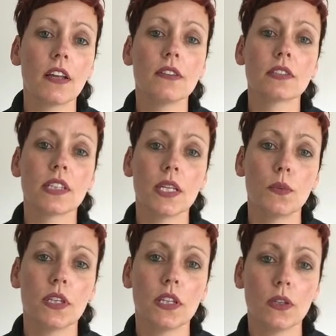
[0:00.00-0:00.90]
closely
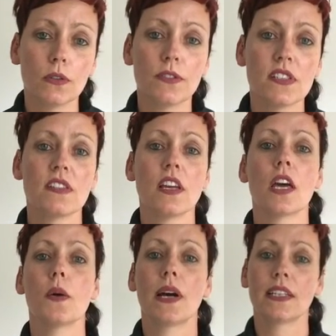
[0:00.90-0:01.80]
with your physio
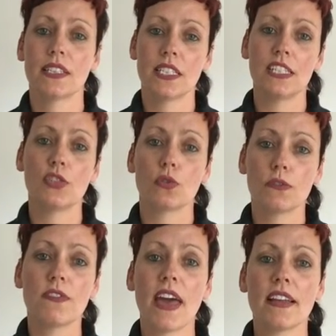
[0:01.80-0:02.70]
and indeed your
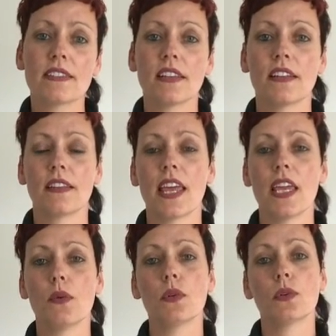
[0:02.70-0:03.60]
vet, and
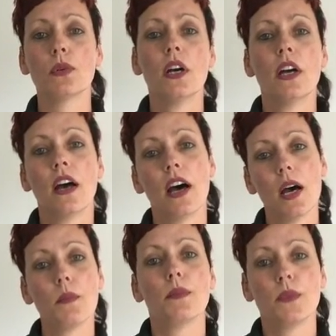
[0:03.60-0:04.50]
they will
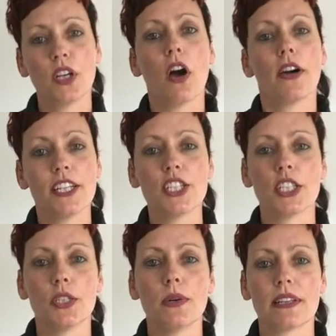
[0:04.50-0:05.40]
guide
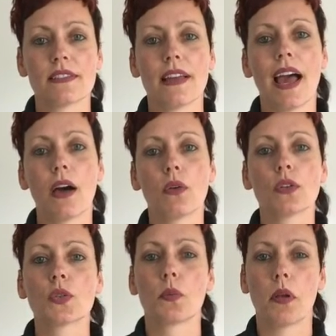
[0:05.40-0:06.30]
you as to how
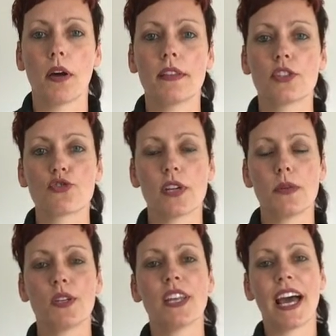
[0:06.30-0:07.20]
long to apply this
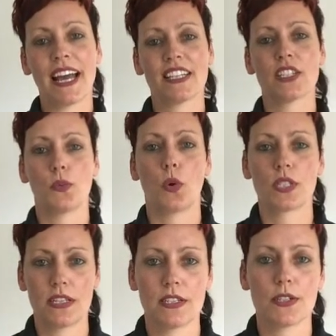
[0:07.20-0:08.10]
treatment and at
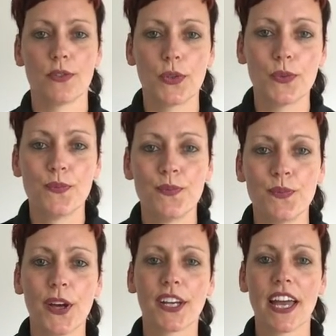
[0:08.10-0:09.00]
what interval.
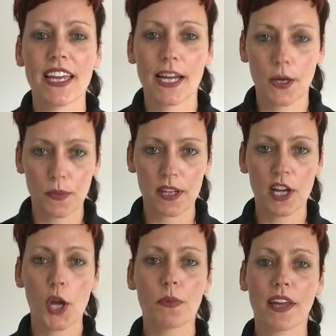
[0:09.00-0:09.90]
Okay, hope that
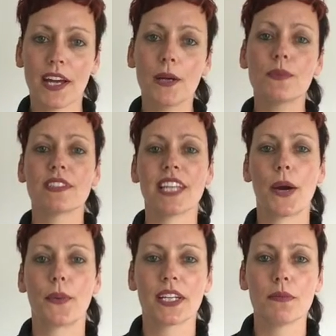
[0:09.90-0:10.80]
helps, and
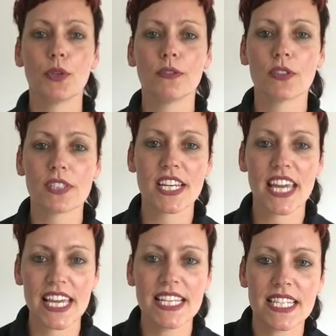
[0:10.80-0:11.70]
now we're going to move on to
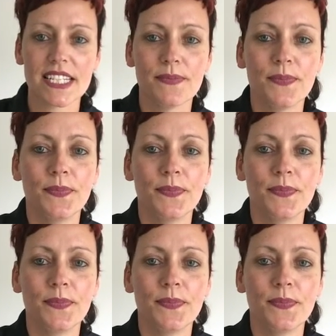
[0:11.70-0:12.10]
heat.